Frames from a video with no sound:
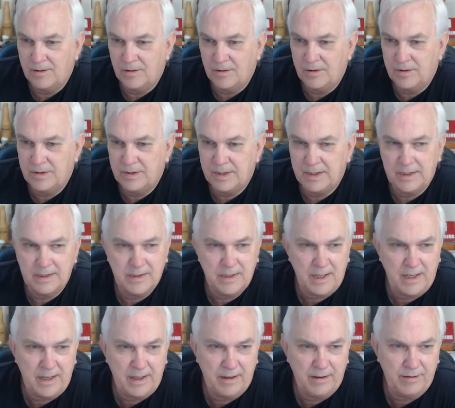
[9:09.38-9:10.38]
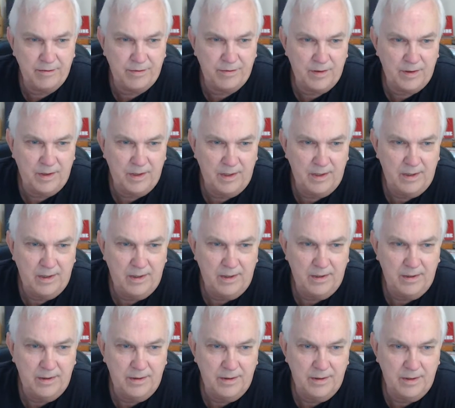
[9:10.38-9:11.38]
George says, have
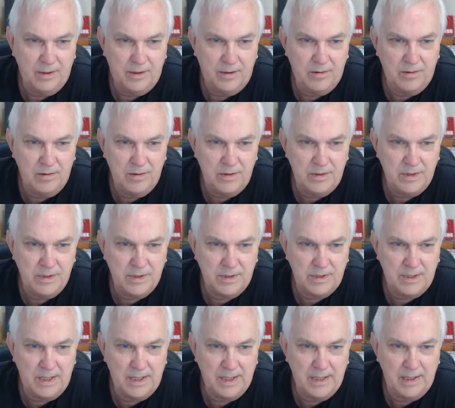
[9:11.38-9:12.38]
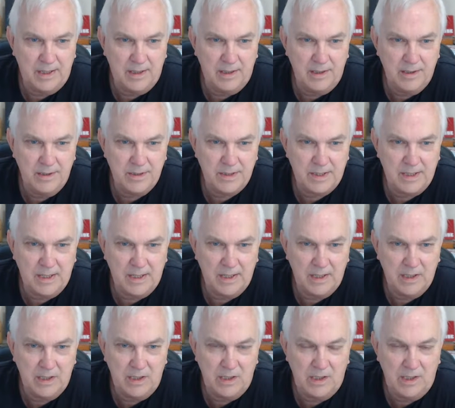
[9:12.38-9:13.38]
the gorgeous day, clear
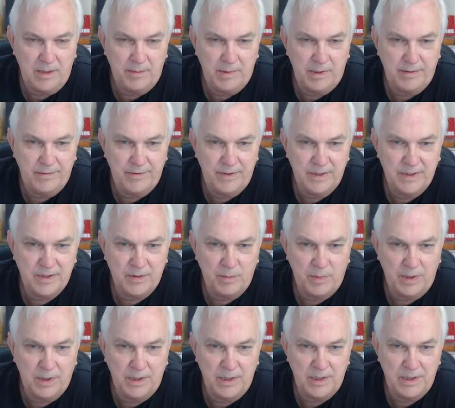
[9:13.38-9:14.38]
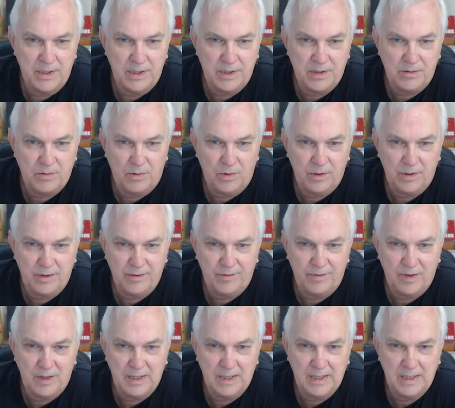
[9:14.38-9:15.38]
sky, unlimited visibility. Just want
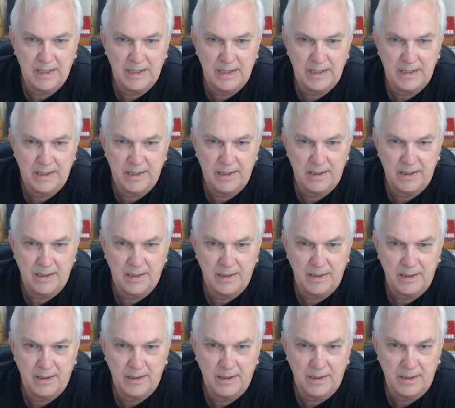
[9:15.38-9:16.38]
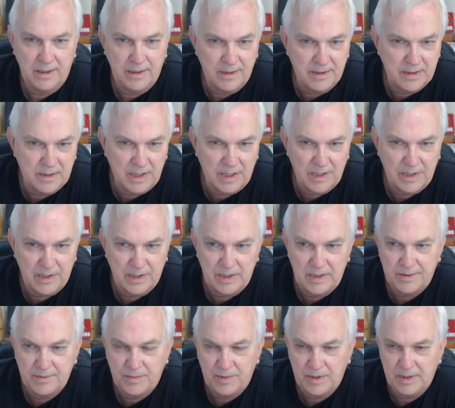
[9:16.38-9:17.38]
to fly in
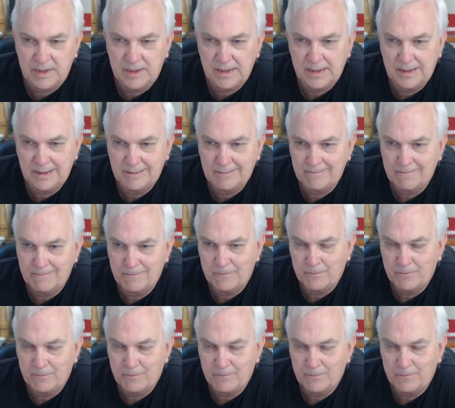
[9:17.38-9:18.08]
Southeast Michigan.